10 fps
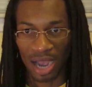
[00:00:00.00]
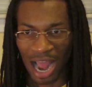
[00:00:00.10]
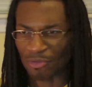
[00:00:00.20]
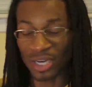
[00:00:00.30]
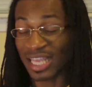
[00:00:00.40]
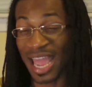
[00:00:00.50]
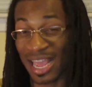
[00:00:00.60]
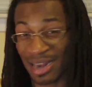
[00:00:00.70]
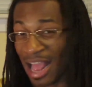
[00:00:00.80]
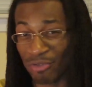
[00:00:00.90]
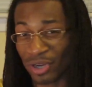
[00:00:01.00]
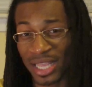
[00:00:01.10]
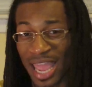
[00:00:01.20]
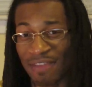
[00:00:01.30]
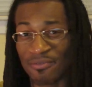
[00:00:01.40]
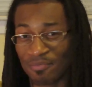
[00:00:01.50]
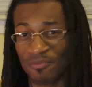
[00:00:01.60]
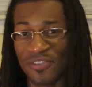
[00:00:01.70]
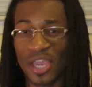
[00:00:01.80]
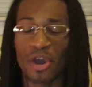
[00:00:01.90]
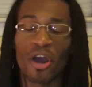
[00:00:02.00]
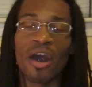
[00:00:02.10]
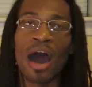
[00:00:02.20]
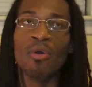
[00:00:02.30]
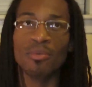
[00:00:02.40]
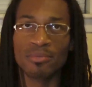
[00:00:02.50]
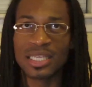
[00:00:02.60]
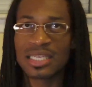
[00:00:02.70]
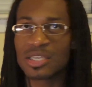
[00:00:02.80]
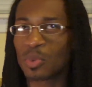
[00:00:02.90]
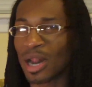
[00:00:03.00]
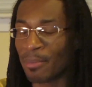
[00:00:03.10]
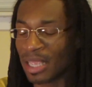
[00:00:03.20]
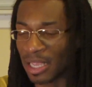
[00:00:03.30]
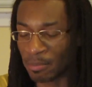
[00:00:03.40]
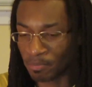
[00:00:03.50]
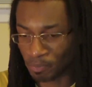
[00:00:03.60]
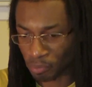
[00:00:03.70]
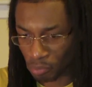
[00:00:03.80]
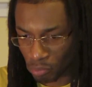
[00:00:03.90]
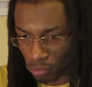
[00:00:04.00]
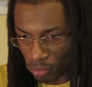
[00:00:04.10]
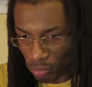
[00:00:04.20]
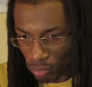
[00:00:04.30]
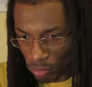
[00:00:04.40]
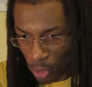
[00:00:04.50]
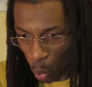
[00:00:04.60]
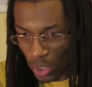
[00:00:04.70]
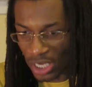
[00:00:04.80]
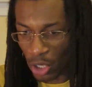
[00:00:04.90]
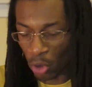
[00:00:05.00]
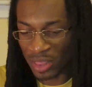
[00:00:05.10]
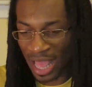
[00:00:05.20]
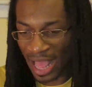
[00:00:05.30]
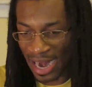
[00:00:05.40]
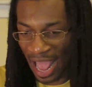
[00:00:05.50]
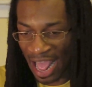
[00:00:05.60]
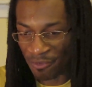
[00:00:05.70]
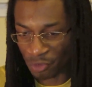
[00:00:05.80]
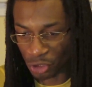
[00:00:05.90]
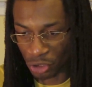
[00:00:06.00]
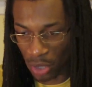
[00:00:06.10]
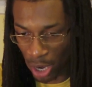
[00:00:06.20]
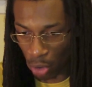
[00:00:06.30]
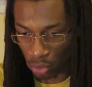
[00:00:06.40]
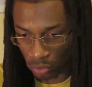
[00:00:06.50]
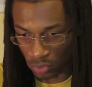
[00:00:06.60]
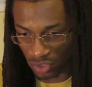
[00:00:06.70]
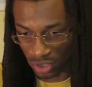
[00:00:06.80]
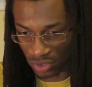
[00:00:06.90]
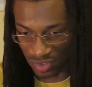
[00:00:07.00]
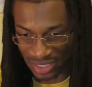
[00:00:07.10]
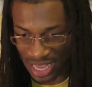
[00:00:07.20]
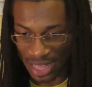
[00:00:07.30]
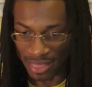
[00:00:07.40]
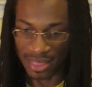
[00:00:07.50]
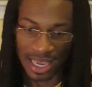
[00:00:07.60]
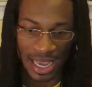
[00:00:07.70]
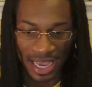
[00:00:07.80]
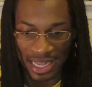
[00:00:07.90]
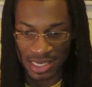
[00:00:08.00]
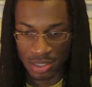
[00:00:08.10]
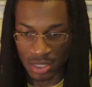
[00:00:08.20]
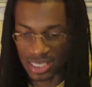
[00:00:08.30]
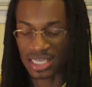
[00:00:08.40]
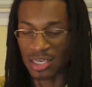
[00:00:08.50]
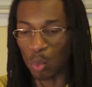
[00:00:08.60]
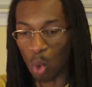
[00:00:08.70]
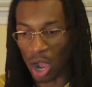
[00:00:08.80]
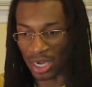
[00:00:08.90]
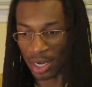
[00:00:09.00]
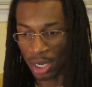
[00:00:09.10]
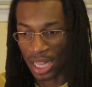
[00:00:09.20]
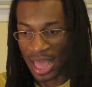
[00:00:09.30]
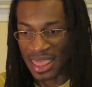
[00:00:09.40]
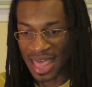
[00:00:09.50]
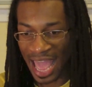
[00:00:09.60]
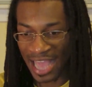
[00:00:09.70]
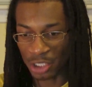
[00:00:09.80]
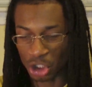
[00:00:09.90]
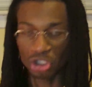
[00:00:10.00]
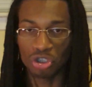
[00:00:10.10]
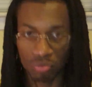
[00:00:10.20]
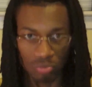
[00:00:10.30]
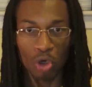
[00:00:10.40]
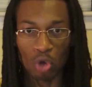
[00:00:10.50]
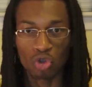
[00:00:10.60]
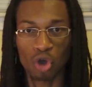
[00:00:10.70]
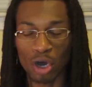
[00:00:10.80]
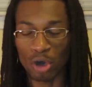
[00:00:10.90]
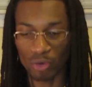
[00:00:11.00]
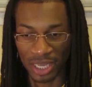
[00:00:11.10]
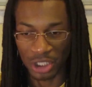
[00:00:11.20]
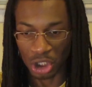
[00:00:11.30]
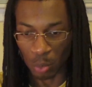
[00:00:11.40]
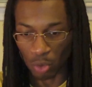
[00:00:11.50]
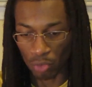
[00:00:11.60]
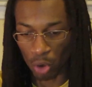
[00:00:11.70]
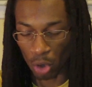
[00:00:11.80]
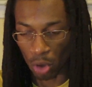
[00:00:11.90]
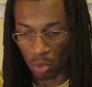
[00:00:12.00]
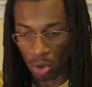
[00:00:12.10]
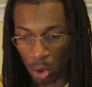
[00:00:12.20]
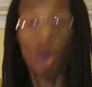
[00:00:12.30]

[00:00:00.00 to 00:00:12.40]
I really can't figure her out. This is what I mean. We know that after Haraldson's death in season one, that she, you know, started a relationship with Rollo.